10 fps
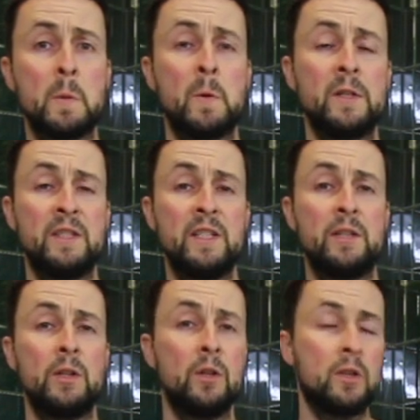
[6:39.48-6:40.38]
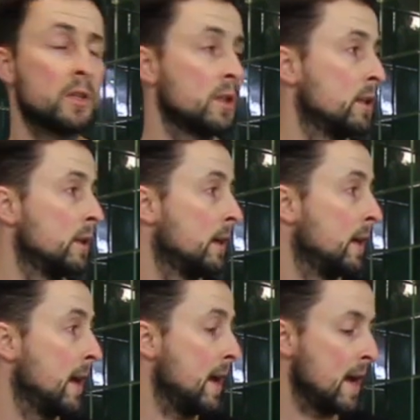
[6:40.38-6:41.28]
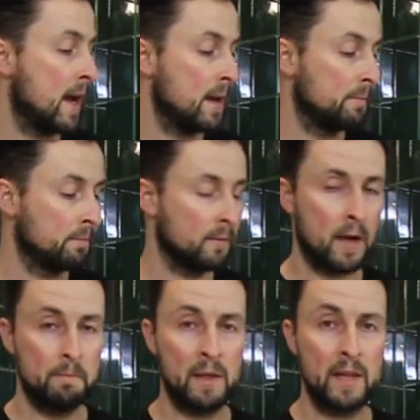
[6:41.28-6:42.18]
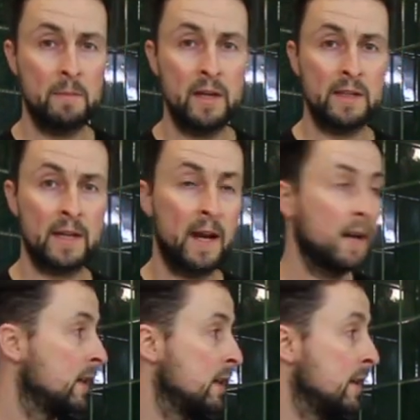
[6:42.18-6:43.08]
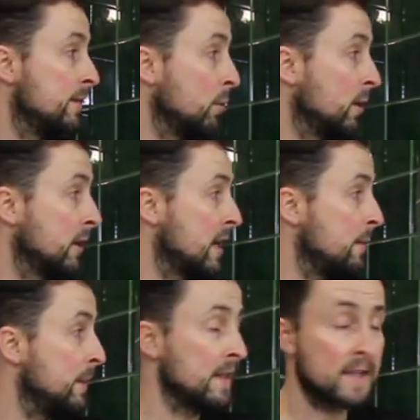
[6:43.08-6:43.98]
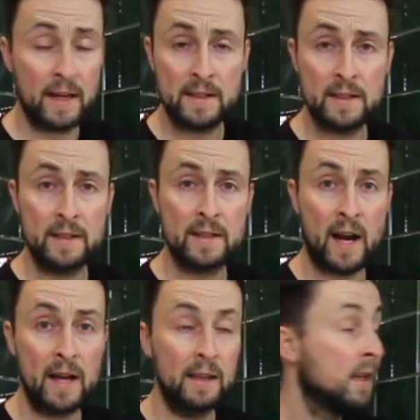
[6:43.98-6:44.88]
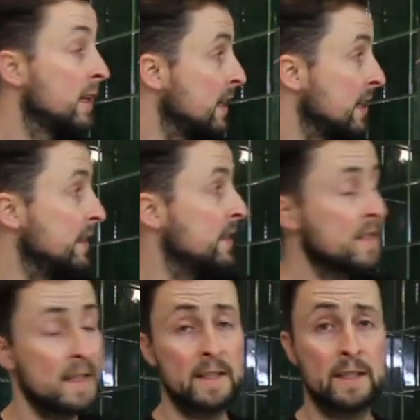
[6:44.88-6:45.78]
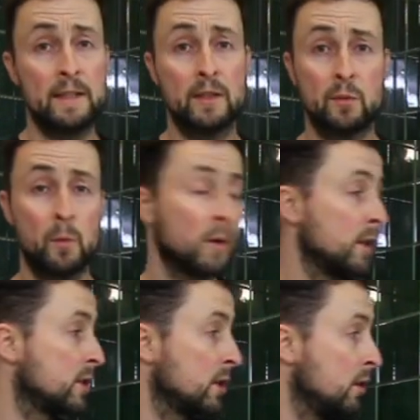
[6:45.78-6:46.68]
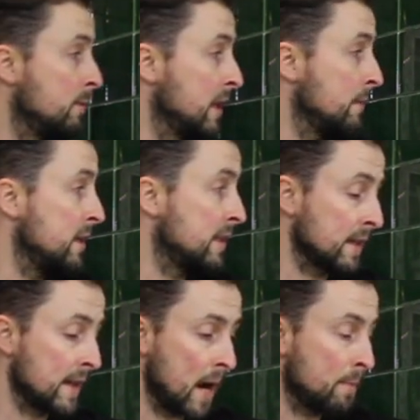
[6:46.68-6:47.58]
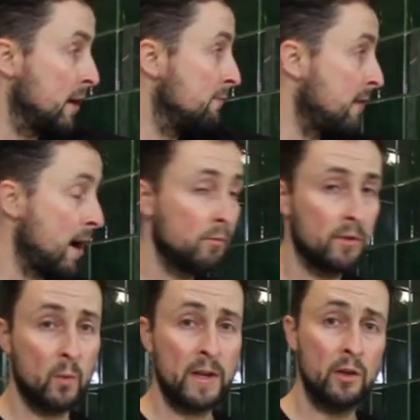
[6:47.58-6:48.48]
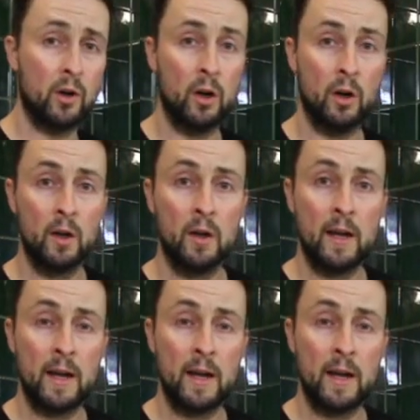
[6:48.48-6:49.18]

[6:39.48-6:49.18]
we want to deduct a millimetre if you want to keep it tight to the tile. In this instance we want a 2mm gap around the window,